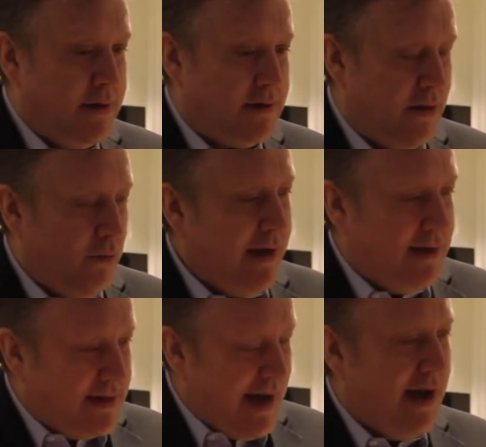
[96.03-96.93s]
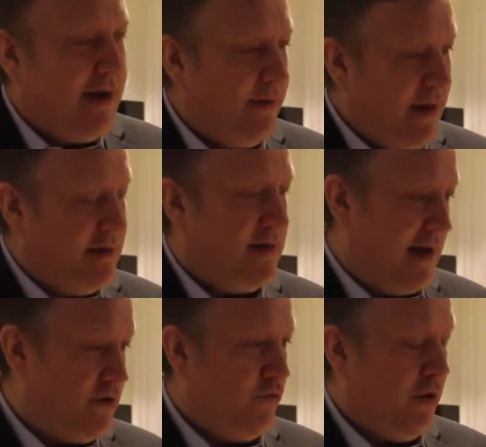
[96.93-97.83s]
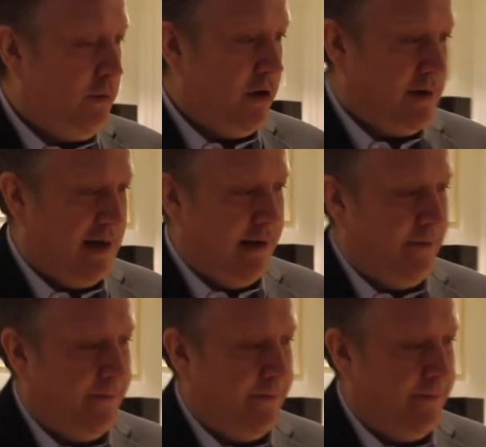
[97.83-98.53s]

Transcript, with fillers: so that we can target the international community.